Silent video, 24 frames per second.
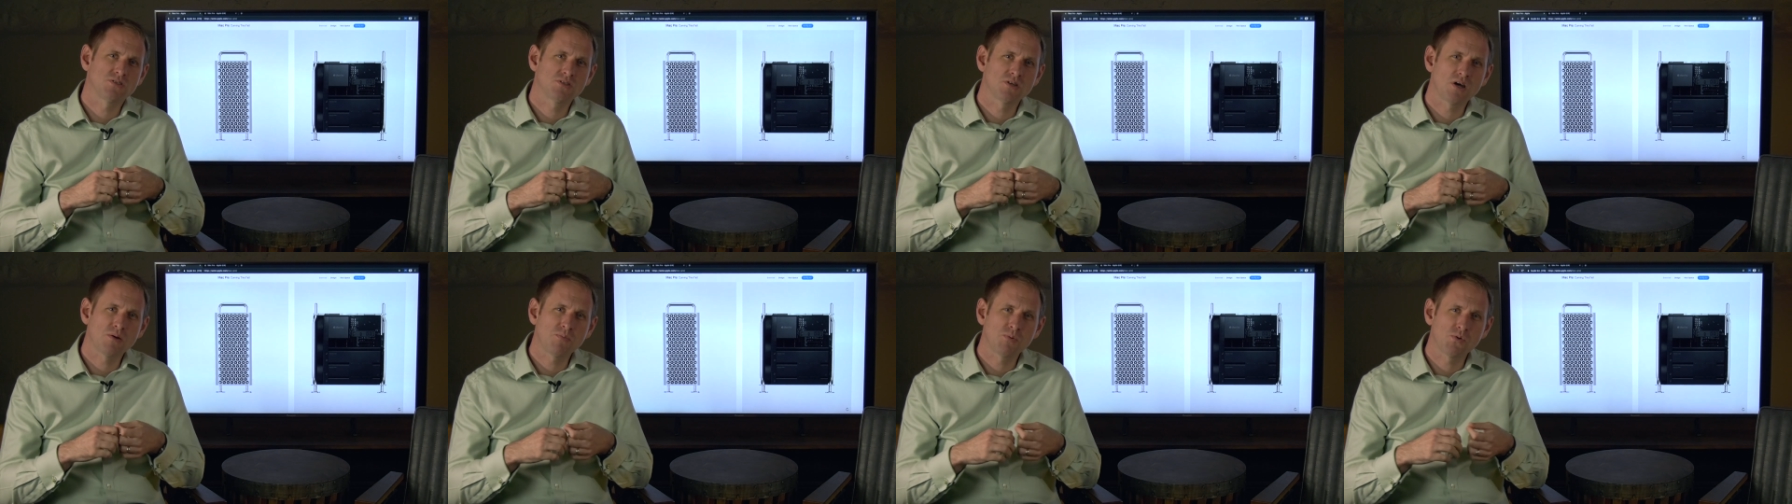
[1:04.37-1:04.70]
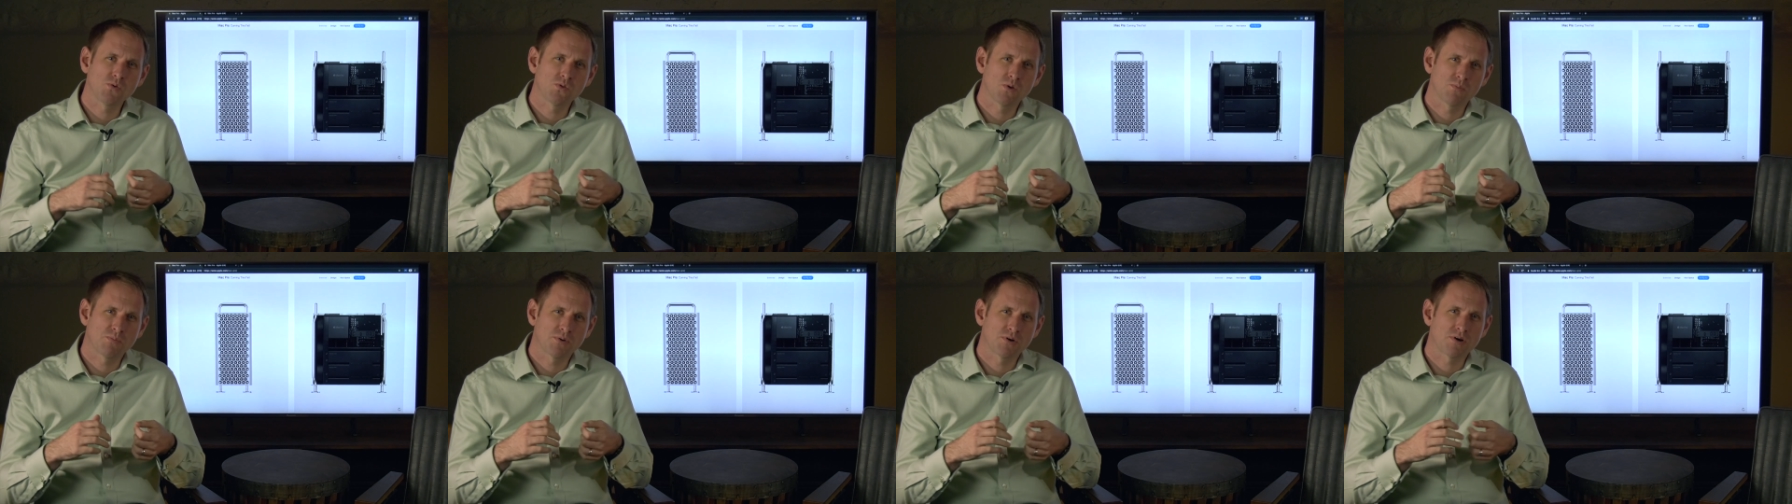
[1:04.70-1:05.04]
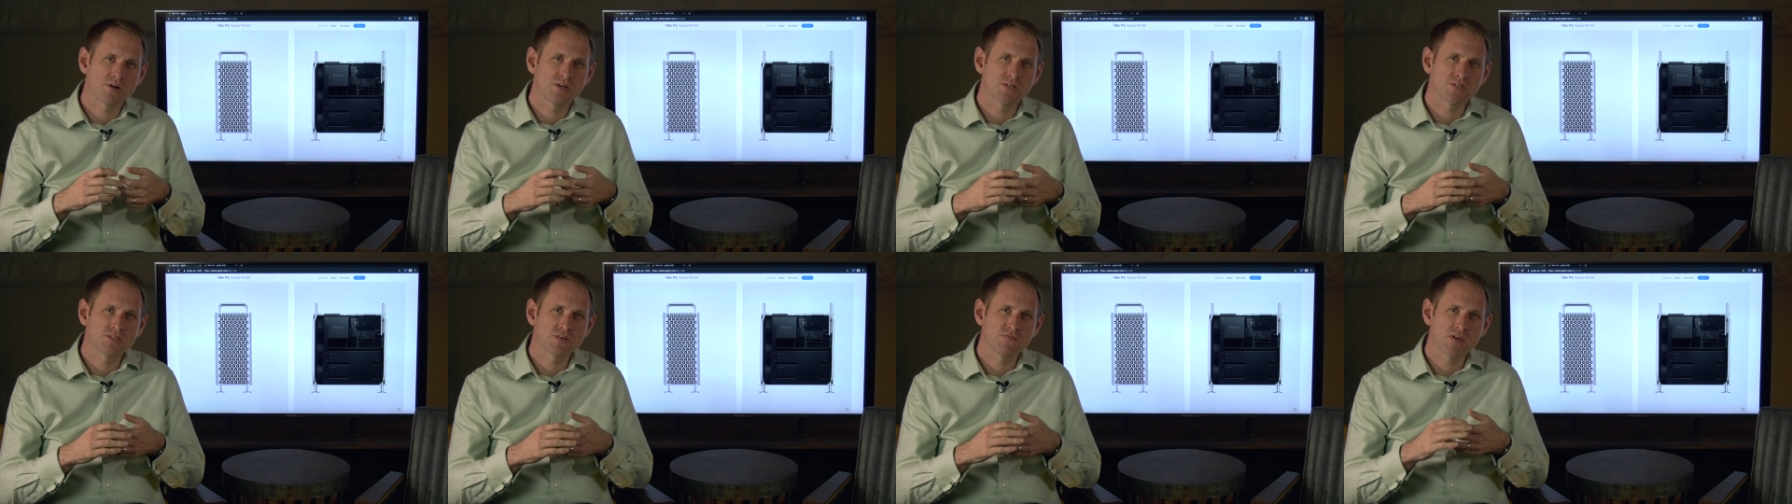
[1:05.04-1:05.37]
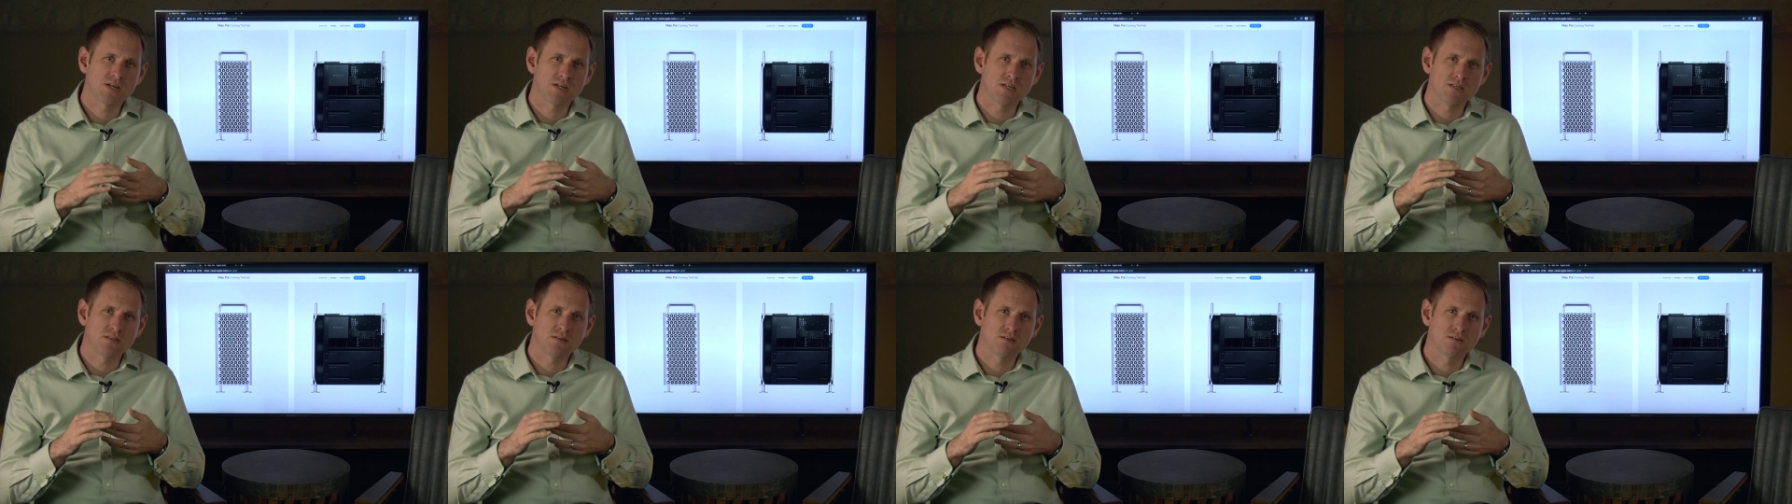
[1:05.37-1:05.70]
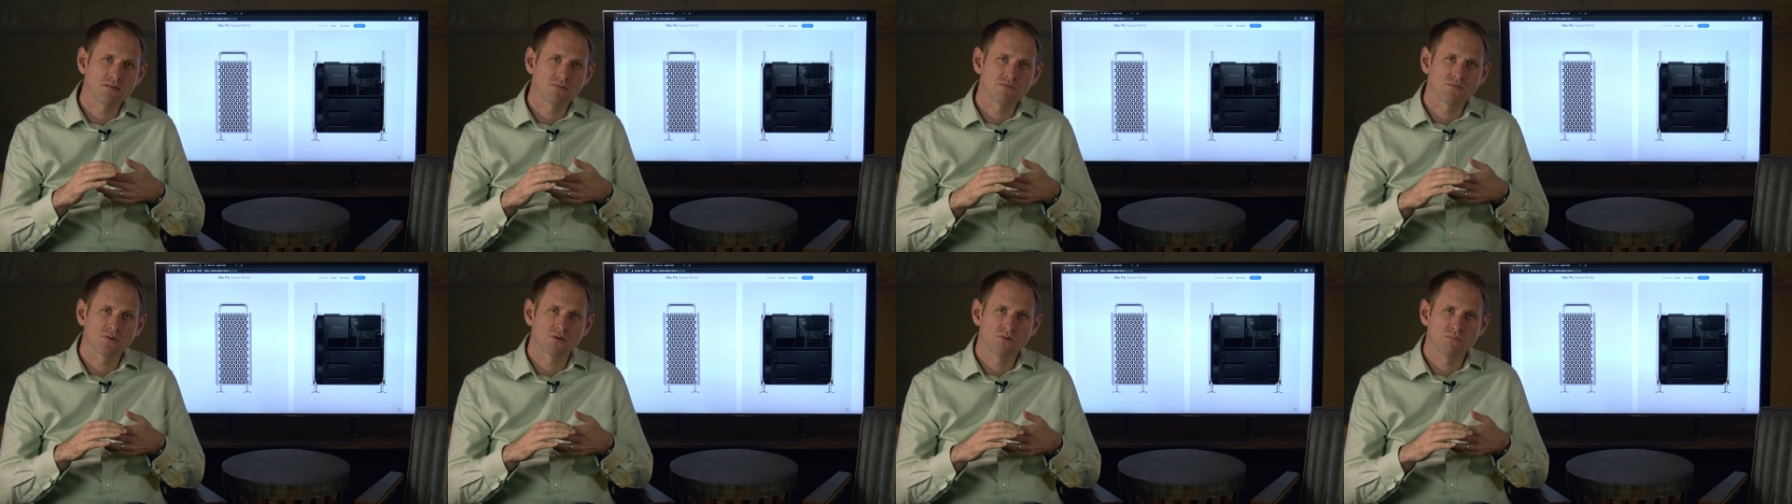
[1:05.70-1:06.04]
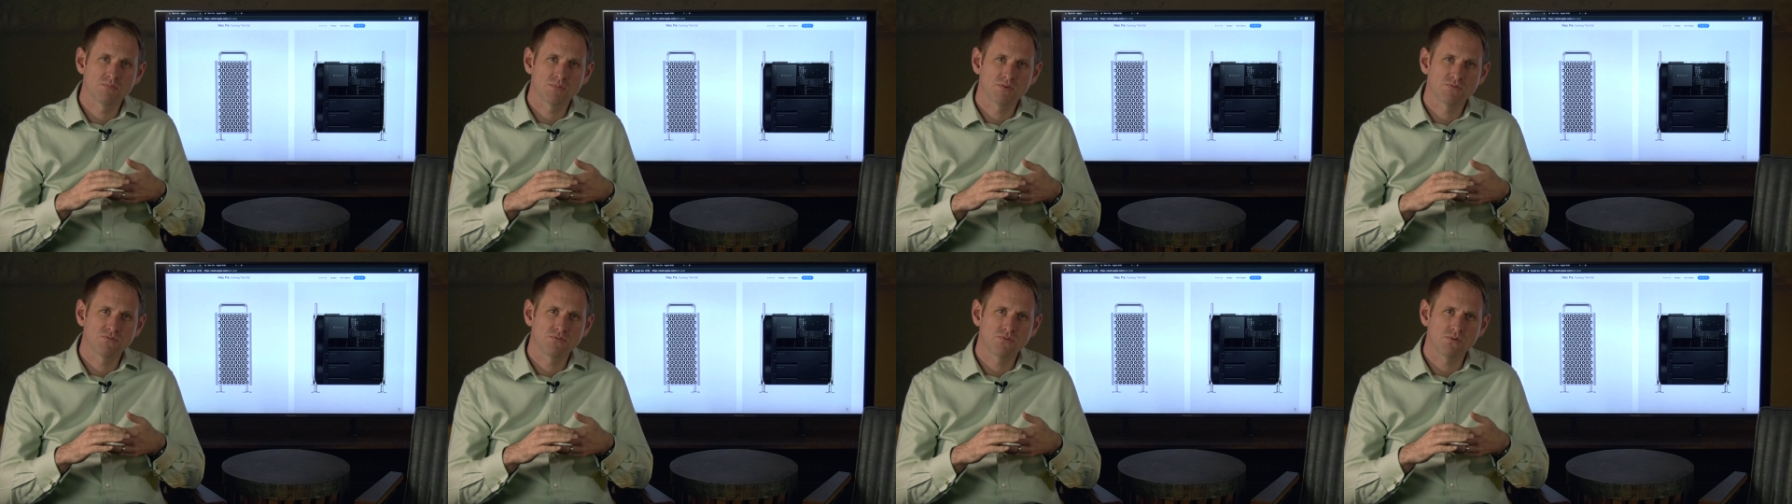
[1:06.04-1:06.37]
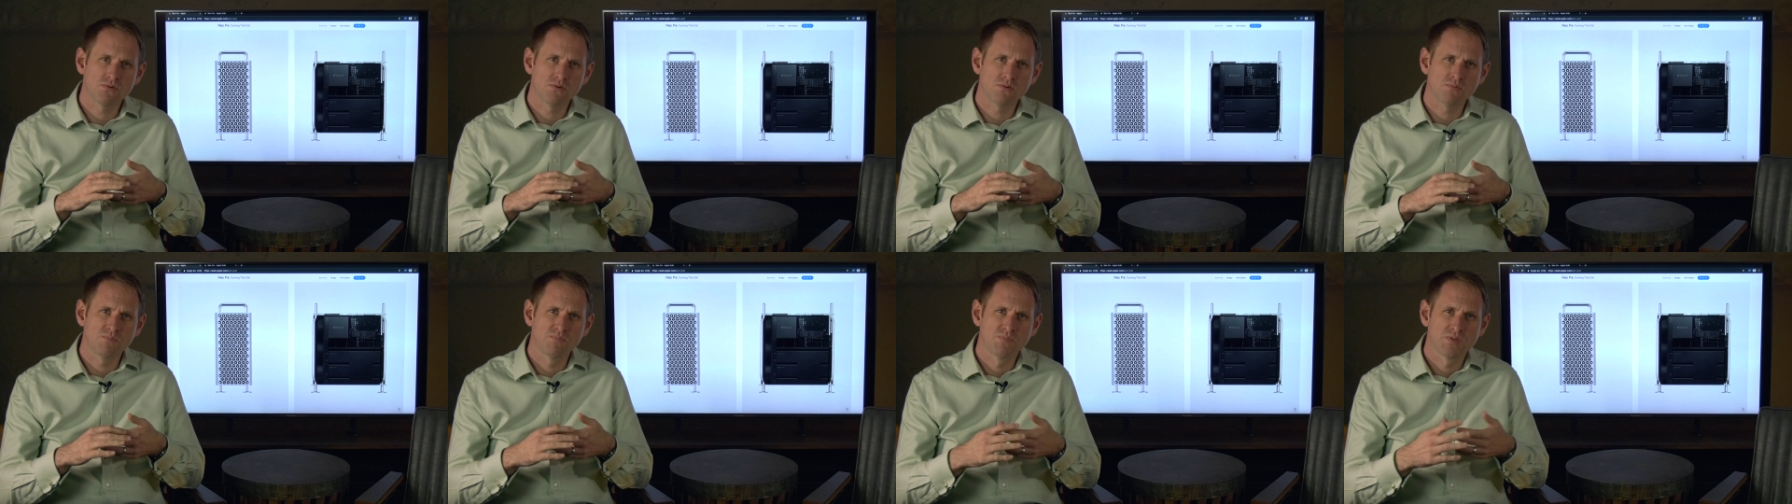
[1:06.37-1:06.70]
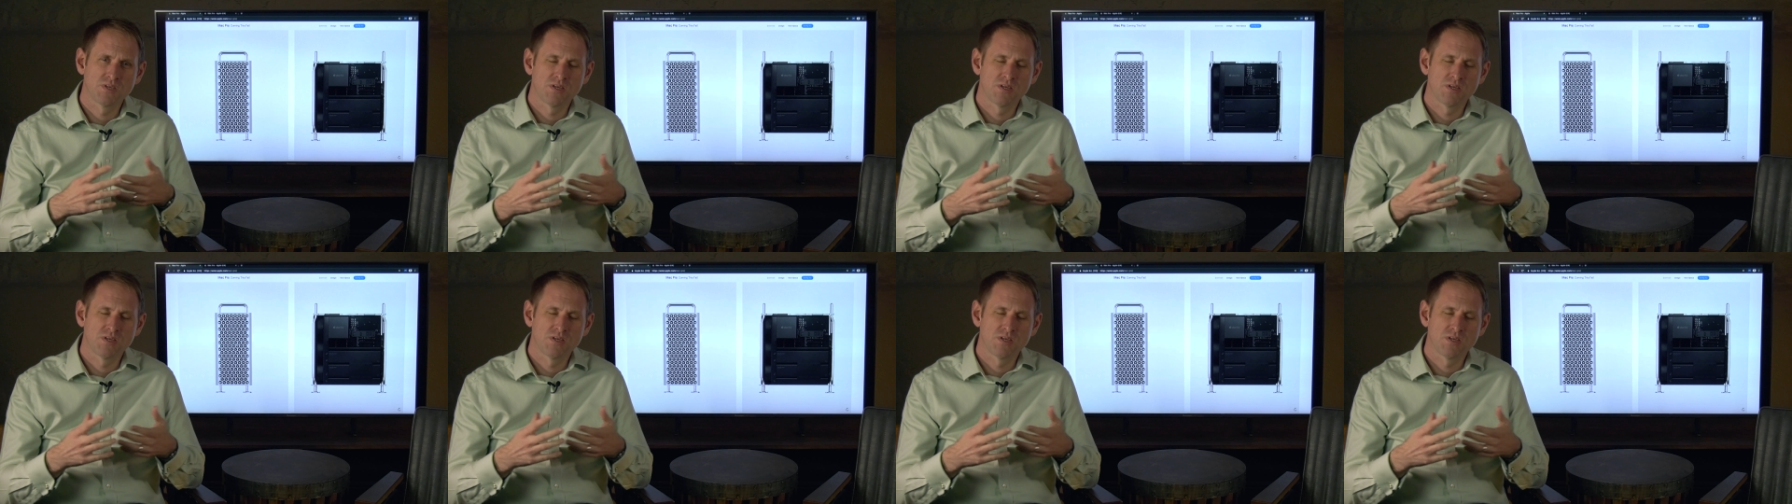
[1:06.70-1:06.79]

double the price of any that have gone before.